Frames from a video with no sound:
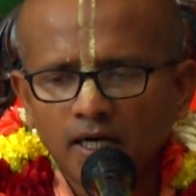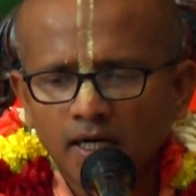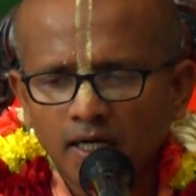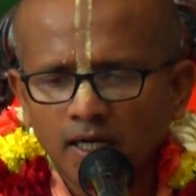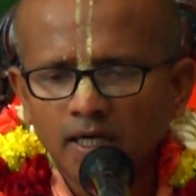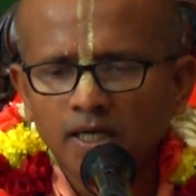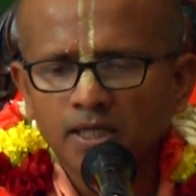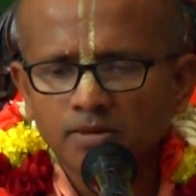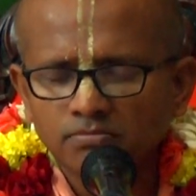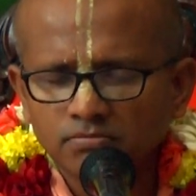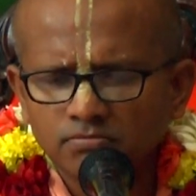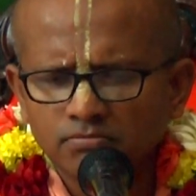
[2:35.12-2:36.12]
uh,
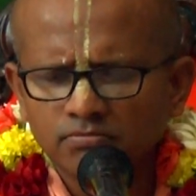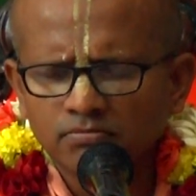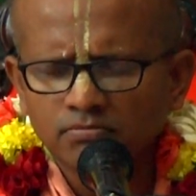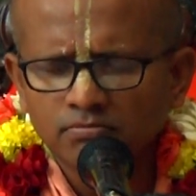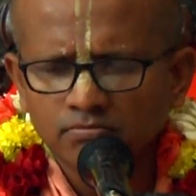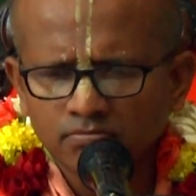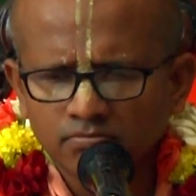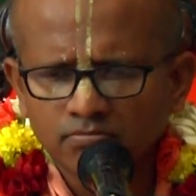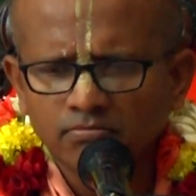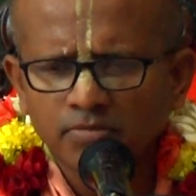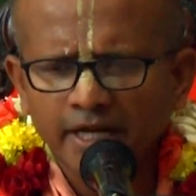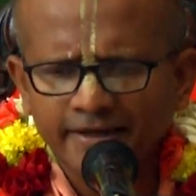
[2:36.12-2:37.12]

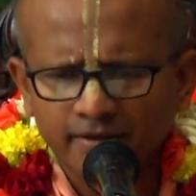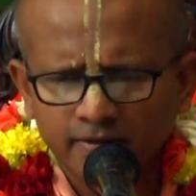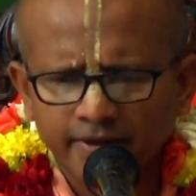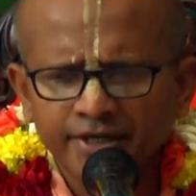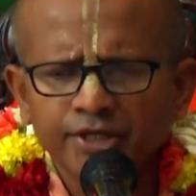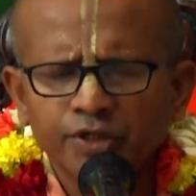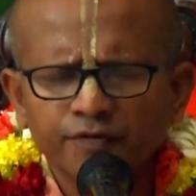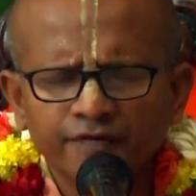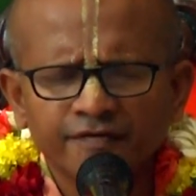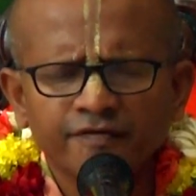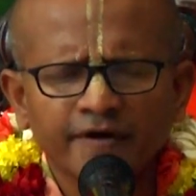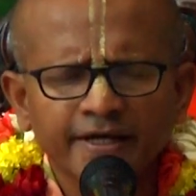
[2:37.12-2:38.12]
like ready
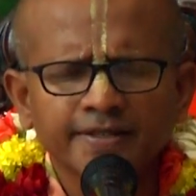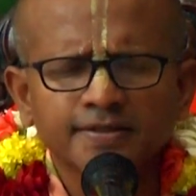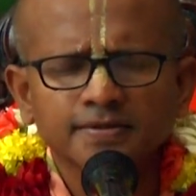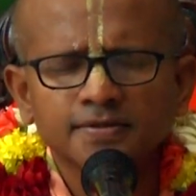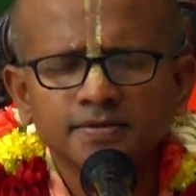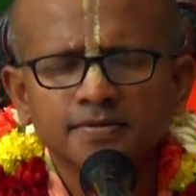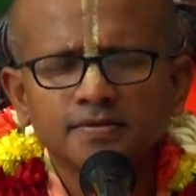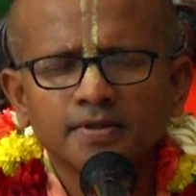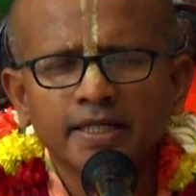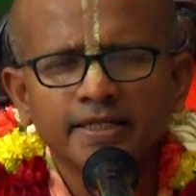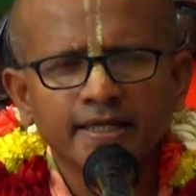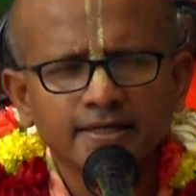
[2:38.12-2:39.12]
for a fight
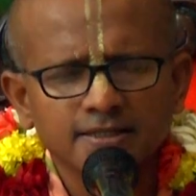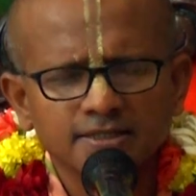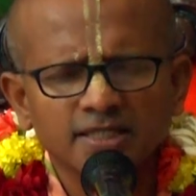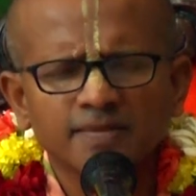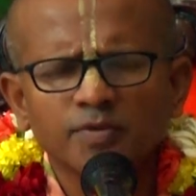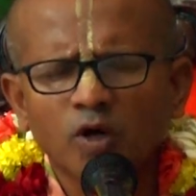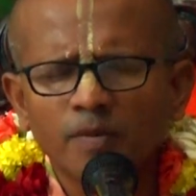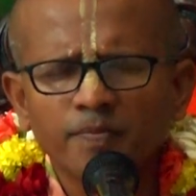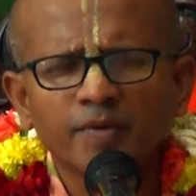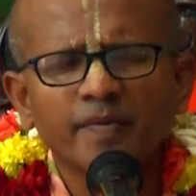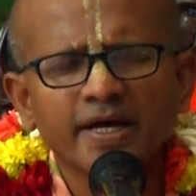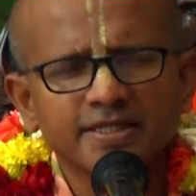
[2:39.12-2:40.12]
and there is some
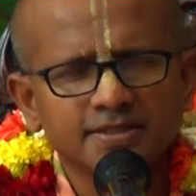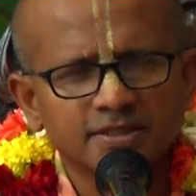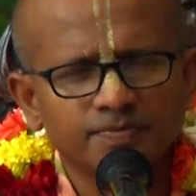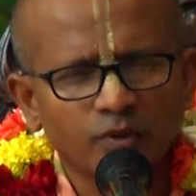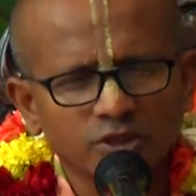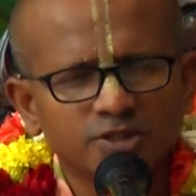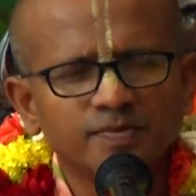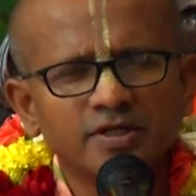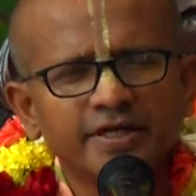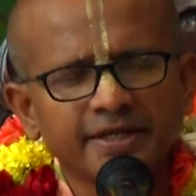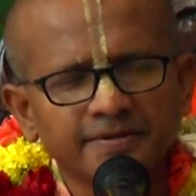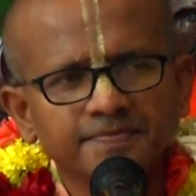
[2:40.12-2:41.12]
compromise
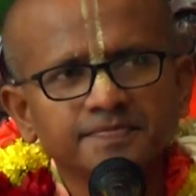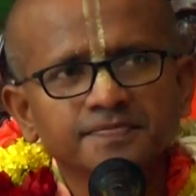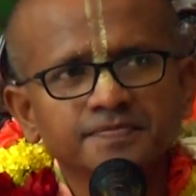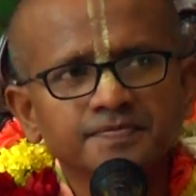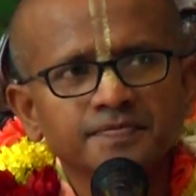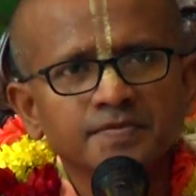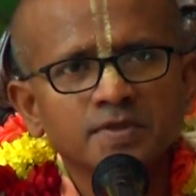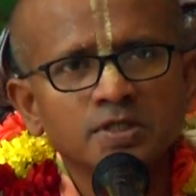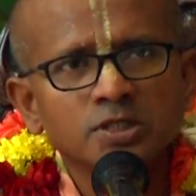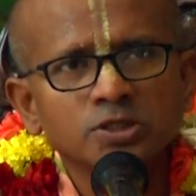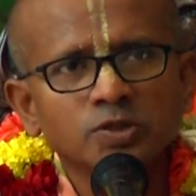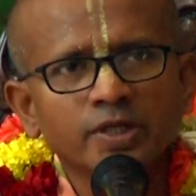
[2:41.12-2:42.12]
possibility,
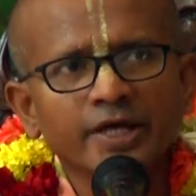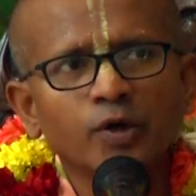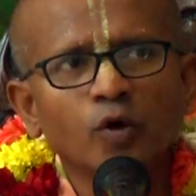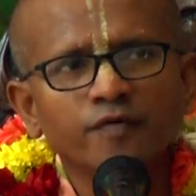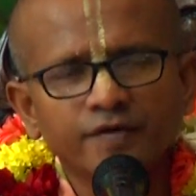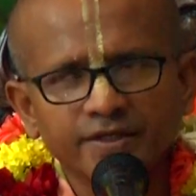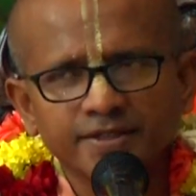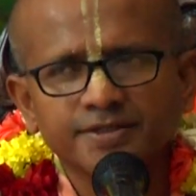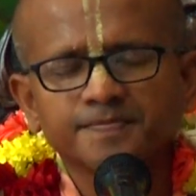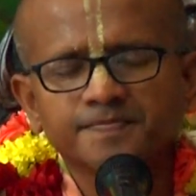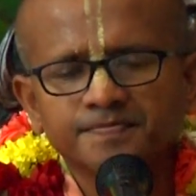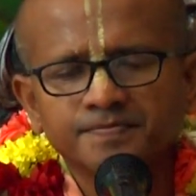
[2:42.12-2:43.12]
so they go for it.
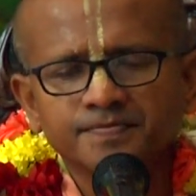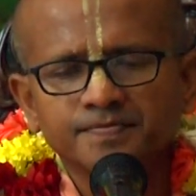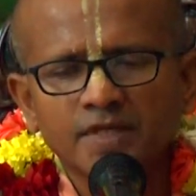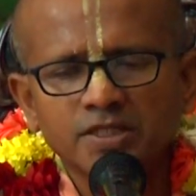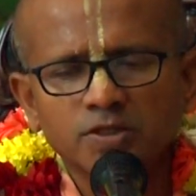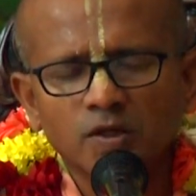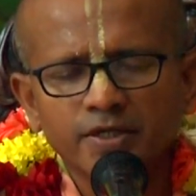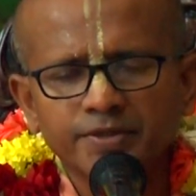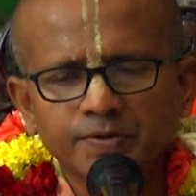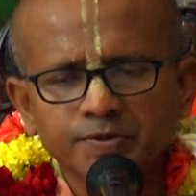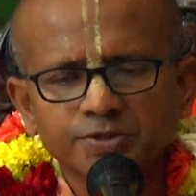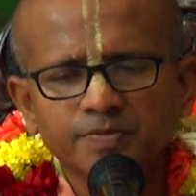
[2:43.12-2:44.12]
That's called a
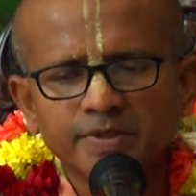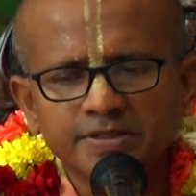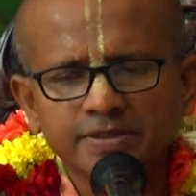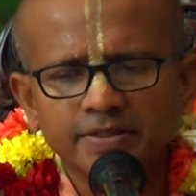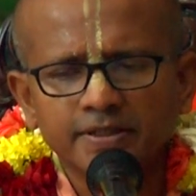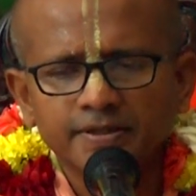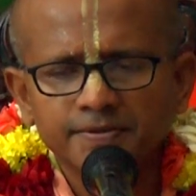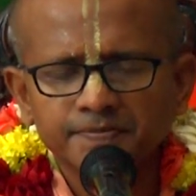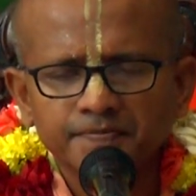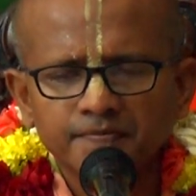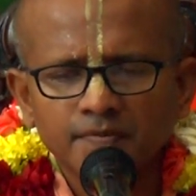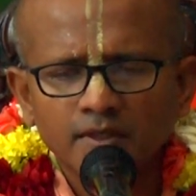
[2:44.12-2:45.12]
truce basically.
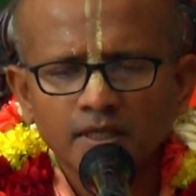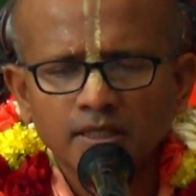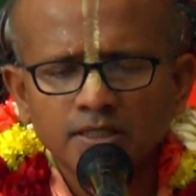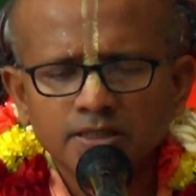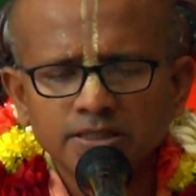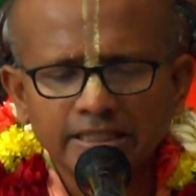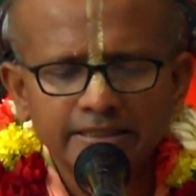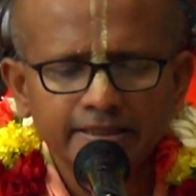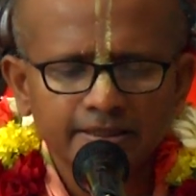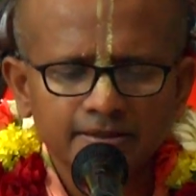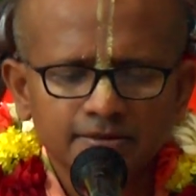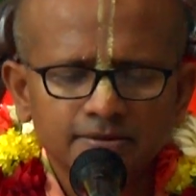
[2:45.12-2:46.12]
Sandhi.